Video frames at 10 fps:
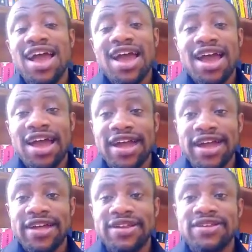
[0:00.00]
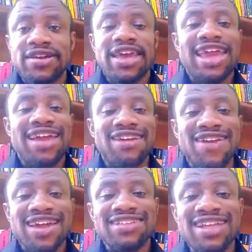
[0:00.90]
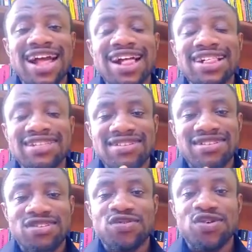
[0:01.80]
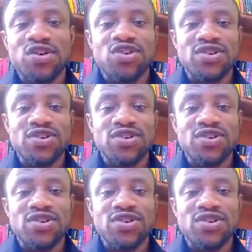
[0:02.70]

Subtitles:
and erectile dysfunction.